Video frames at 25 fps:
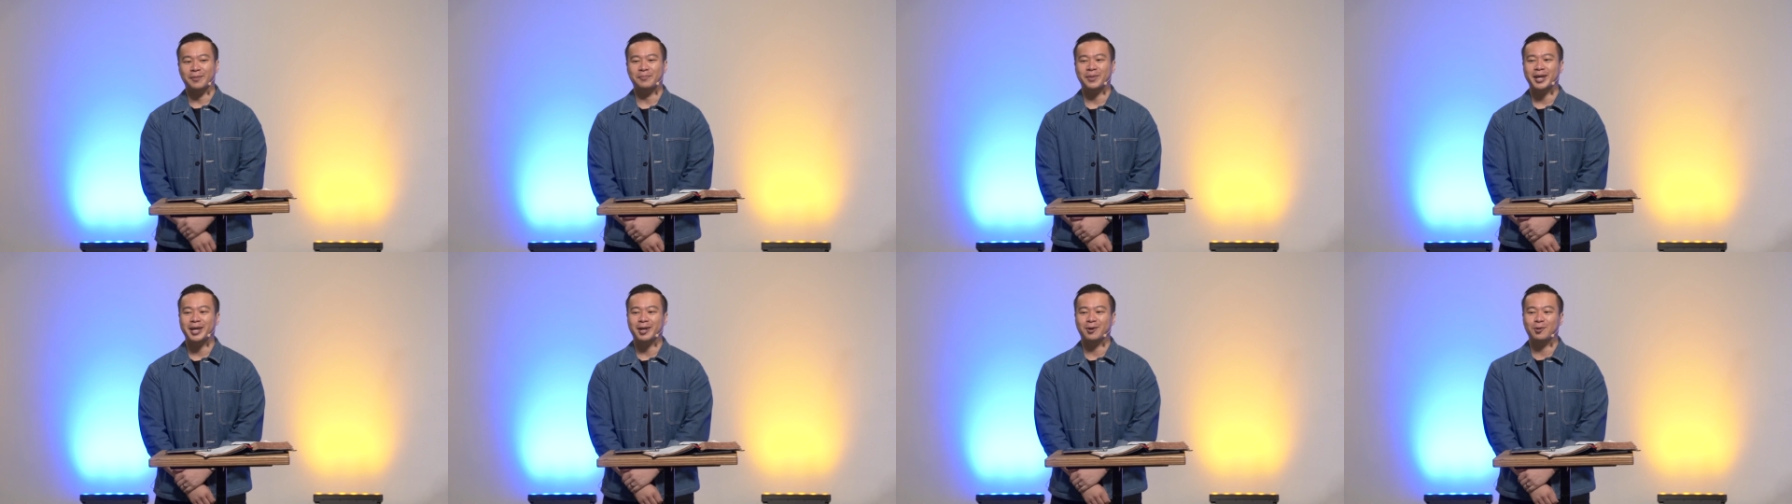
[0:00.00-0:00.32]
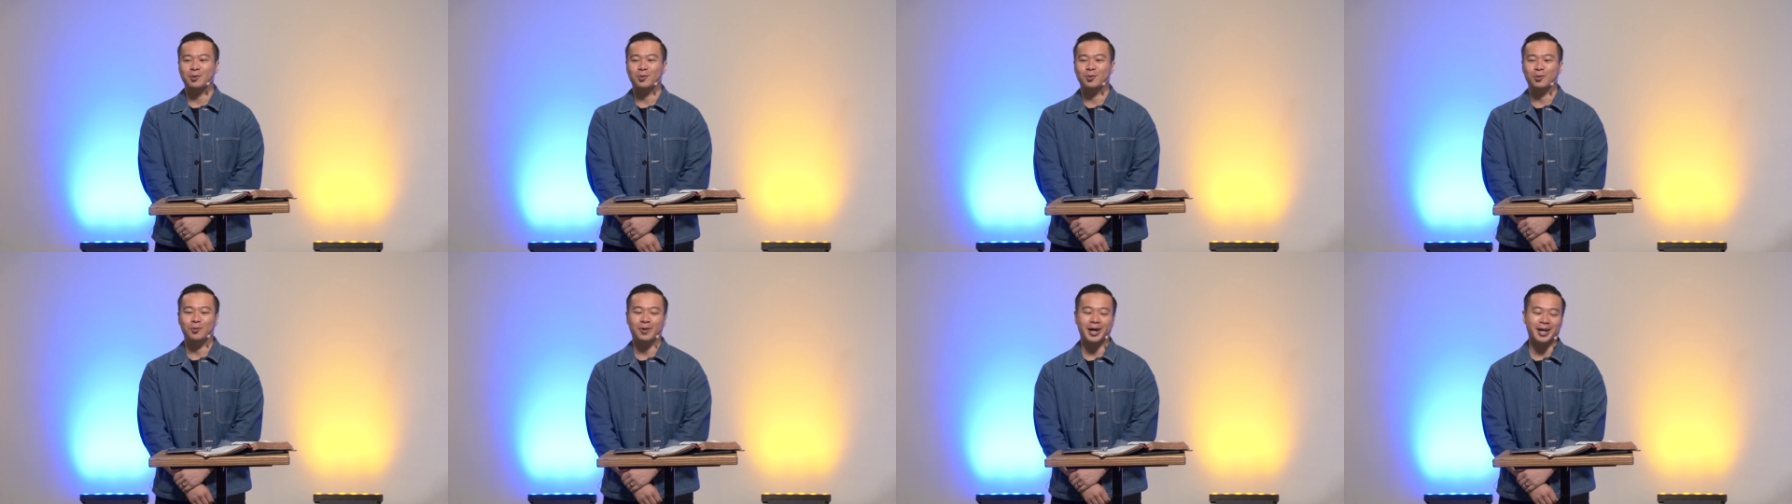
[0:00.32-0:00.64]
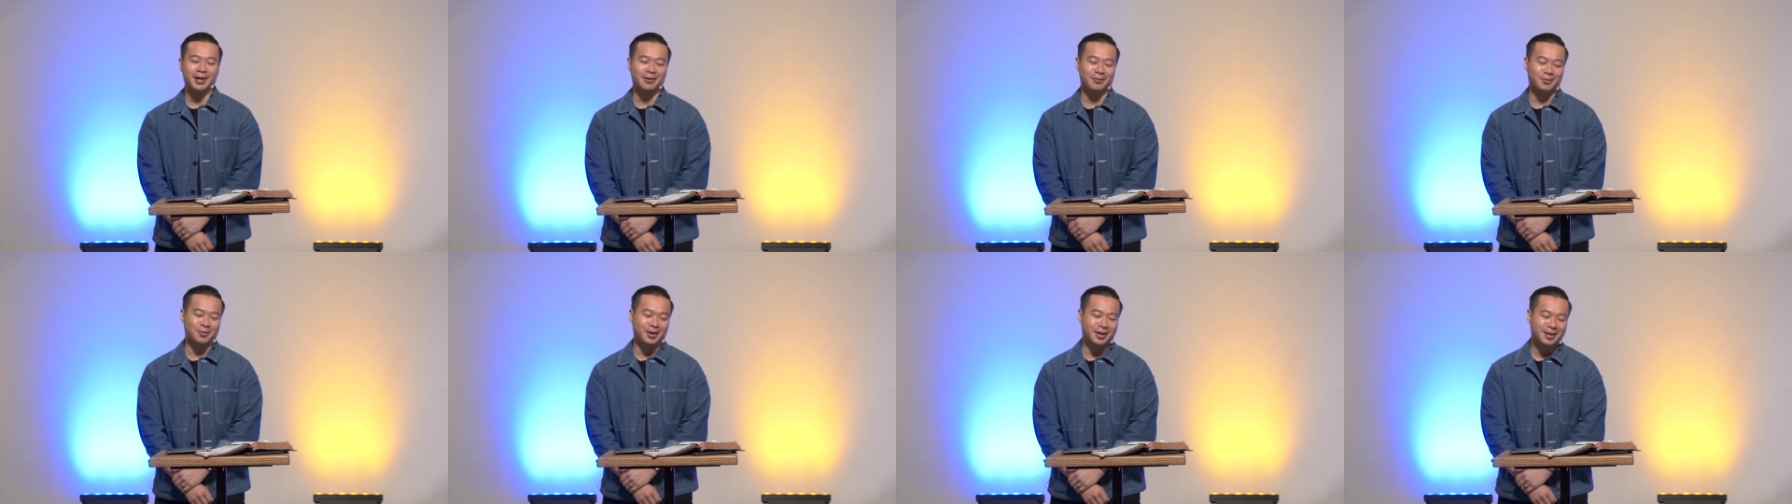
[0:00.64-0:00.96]
play it cool.
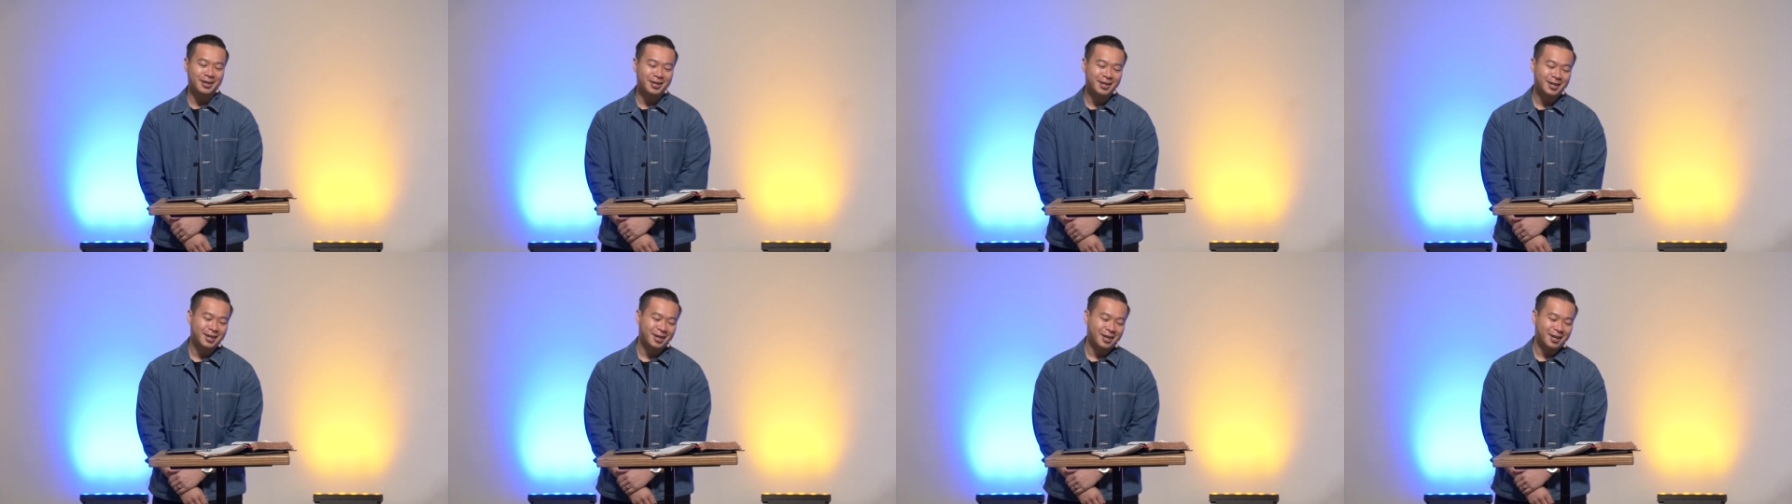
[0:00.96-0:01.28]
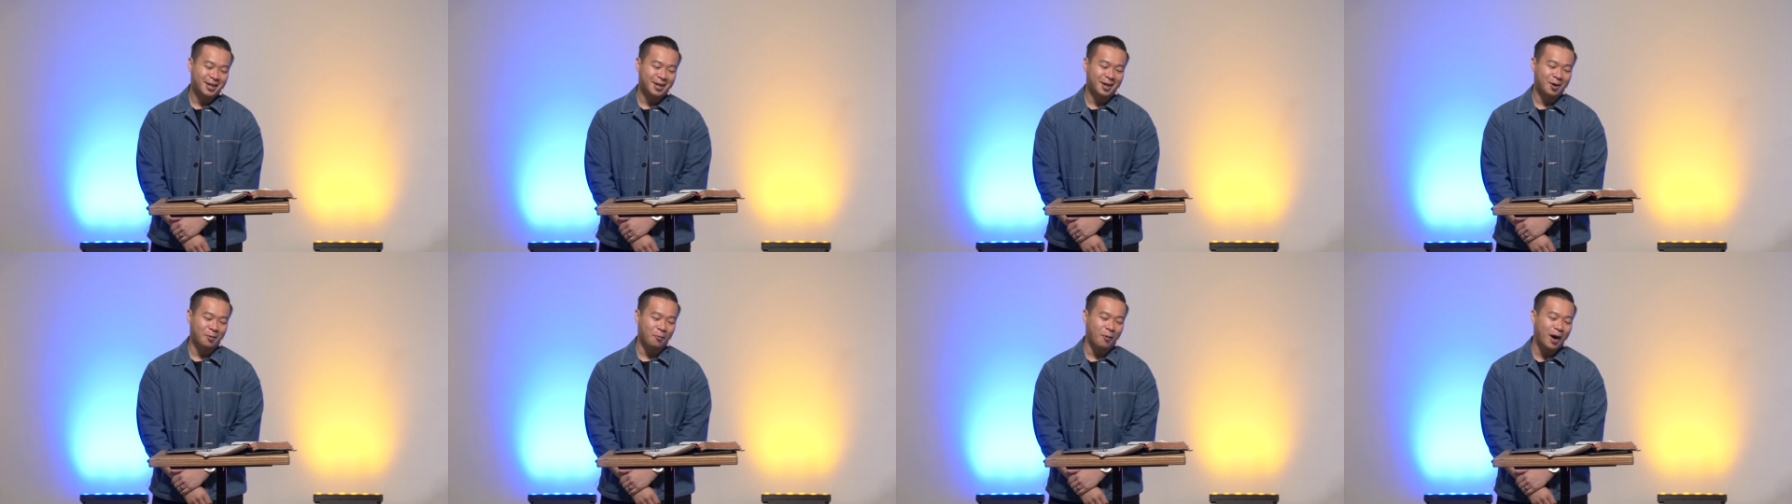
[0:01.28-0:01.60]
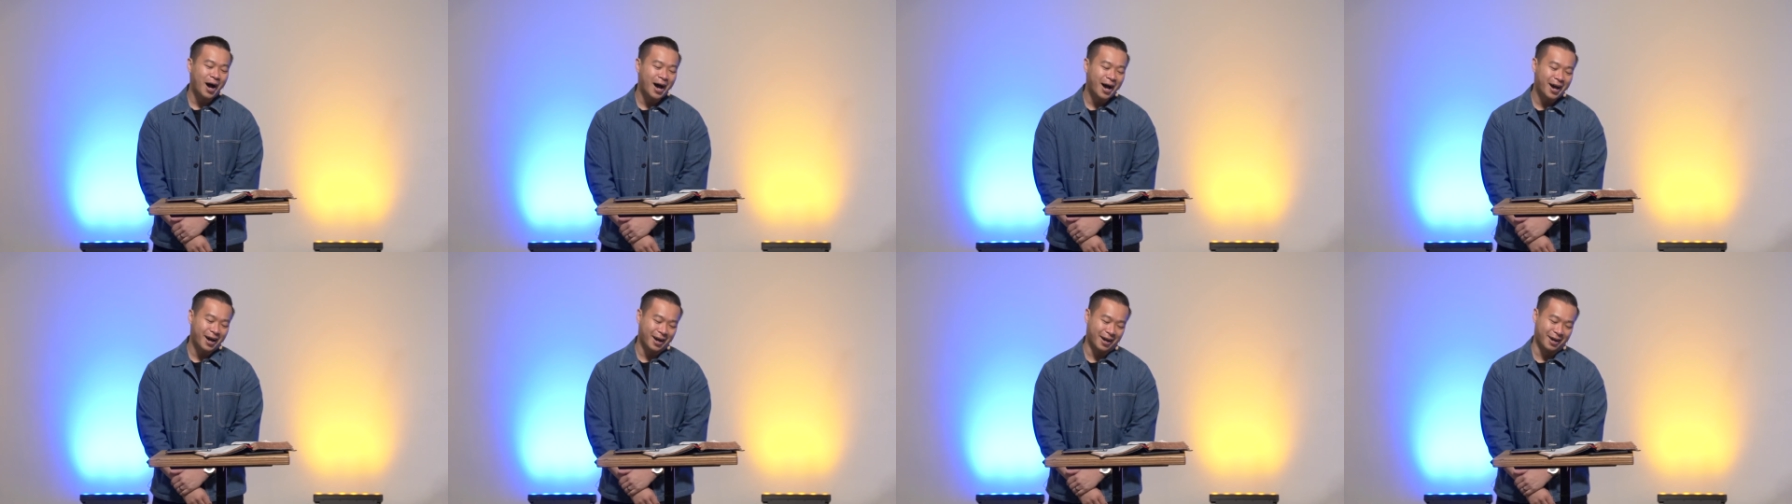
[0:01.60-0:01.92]
Why?
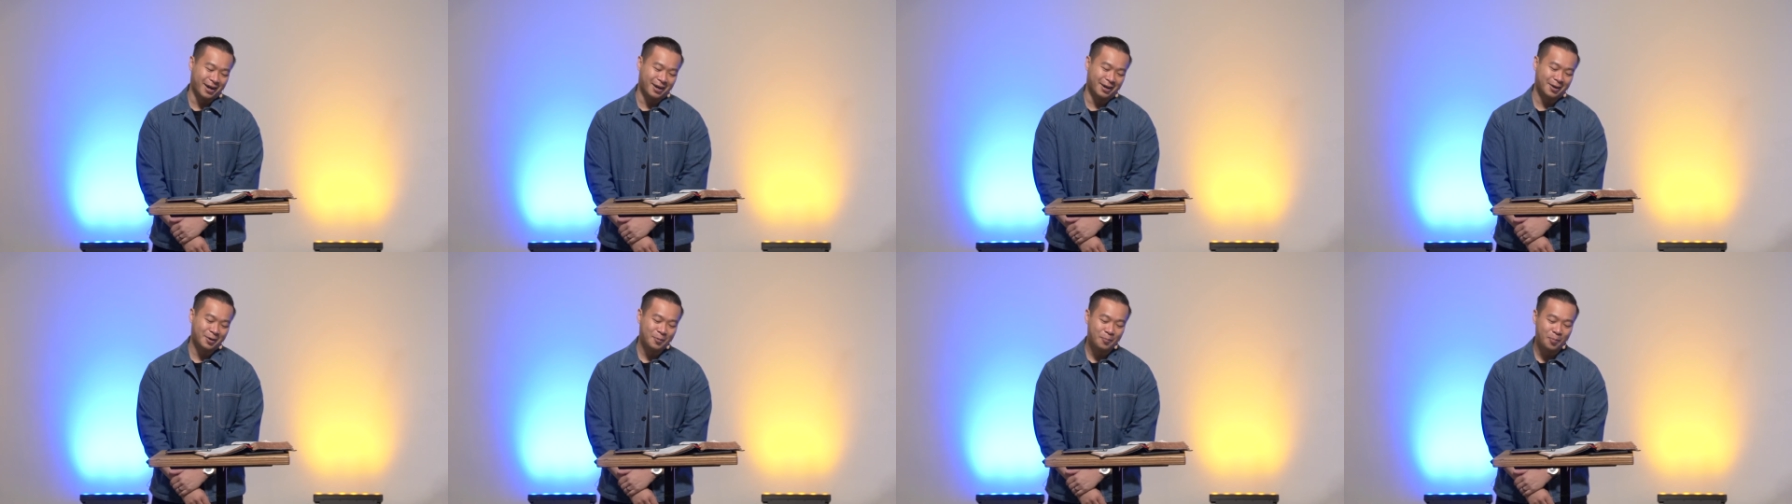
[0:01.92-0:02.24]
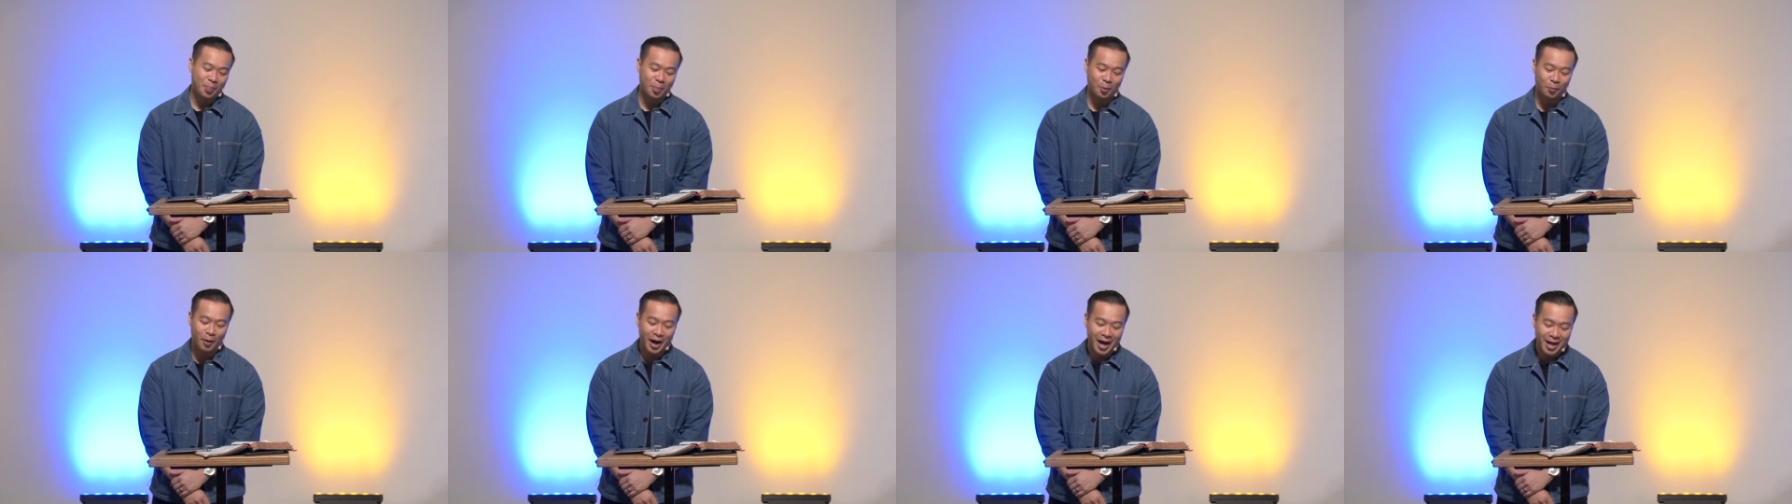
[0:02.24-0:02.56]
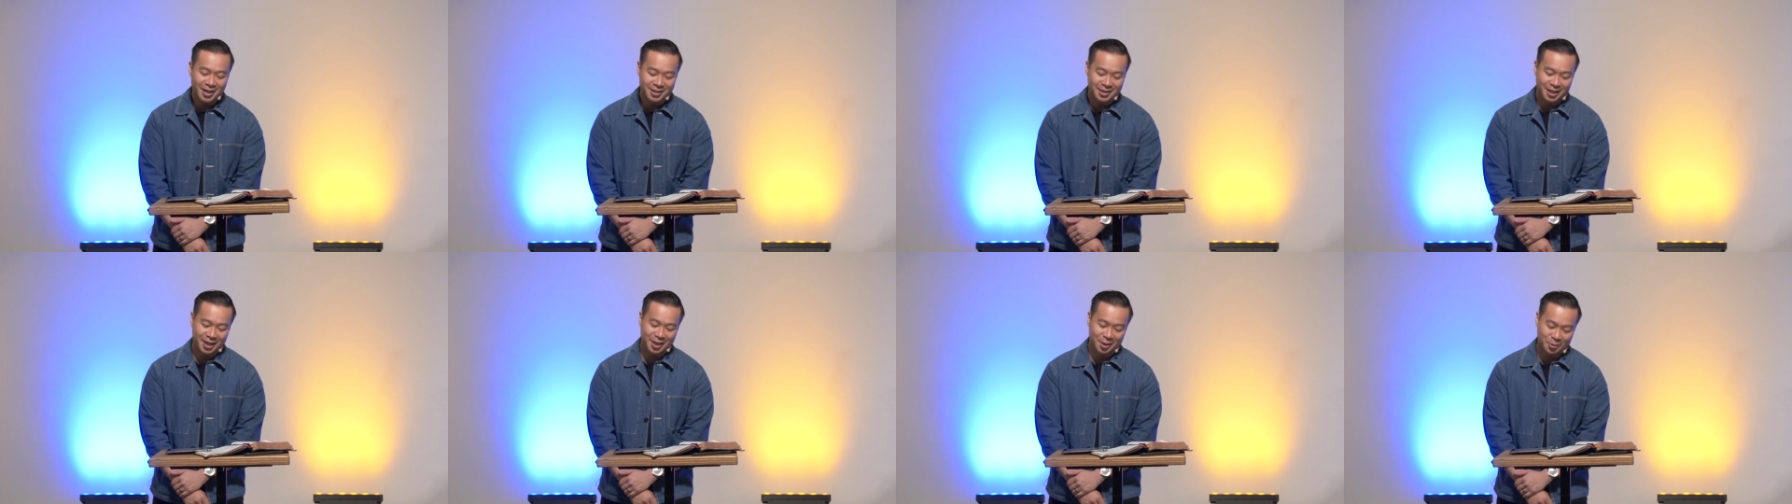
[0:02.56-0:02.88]
Why?
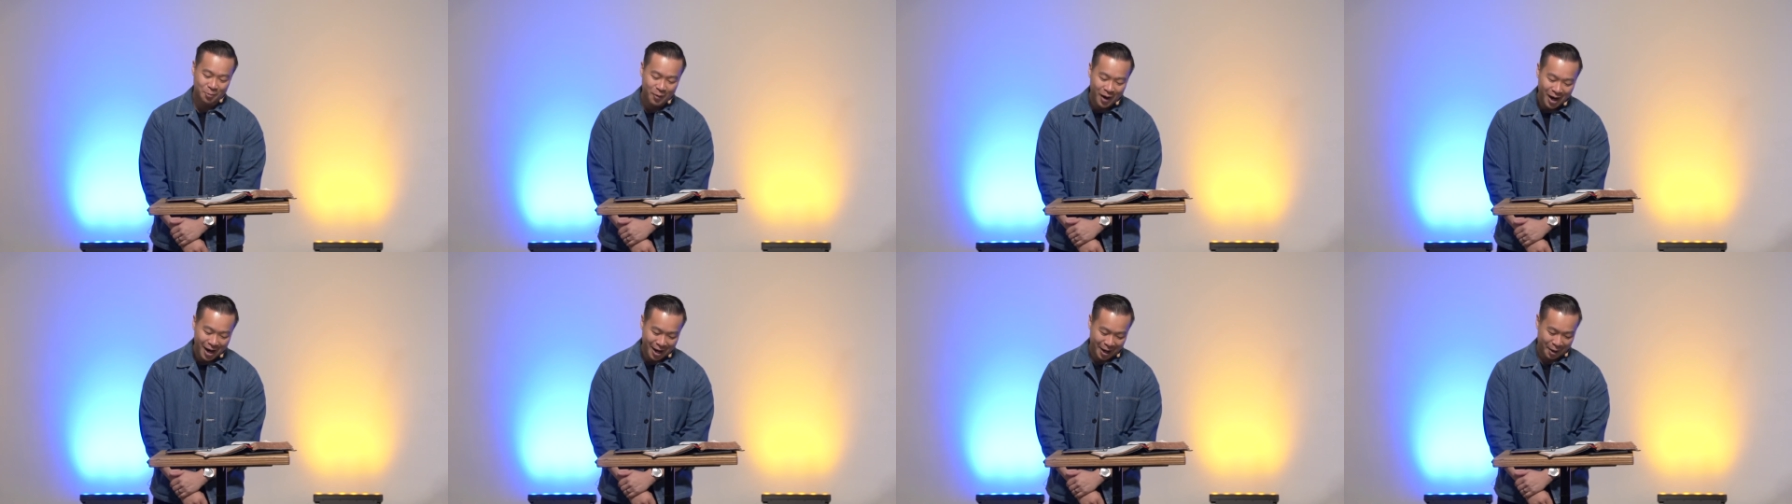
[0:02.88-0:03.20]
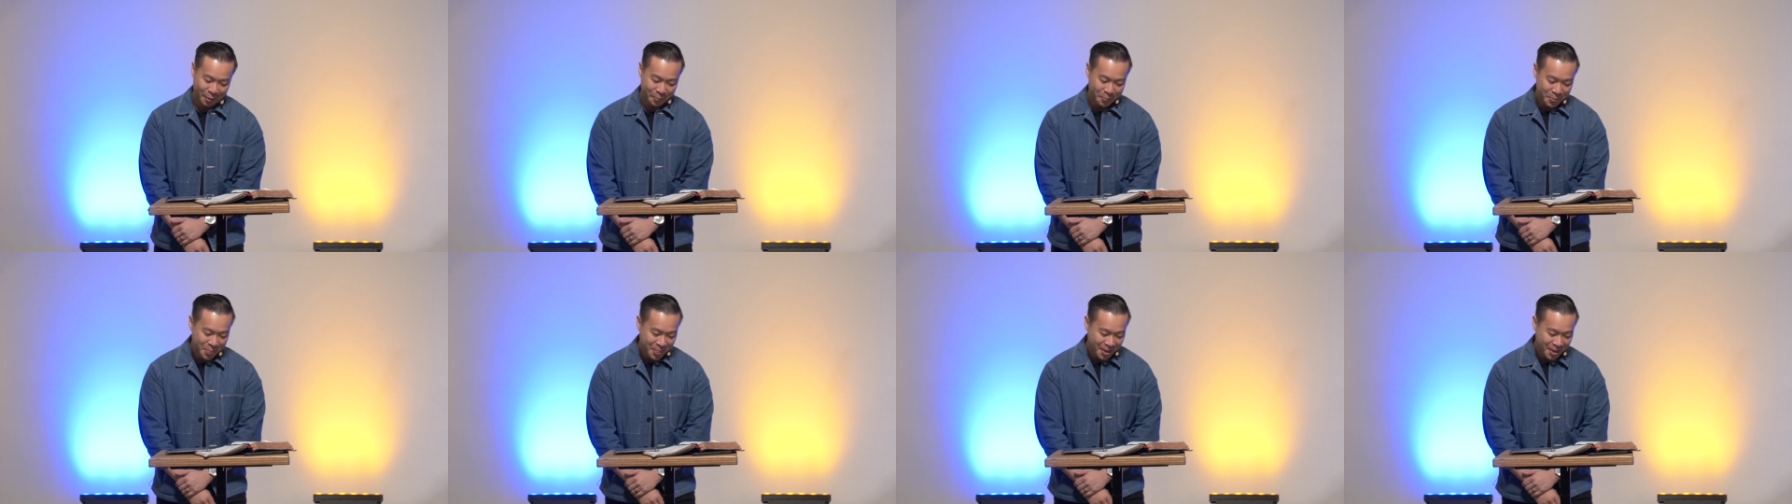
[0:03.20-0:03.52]
Why, Sage? Why?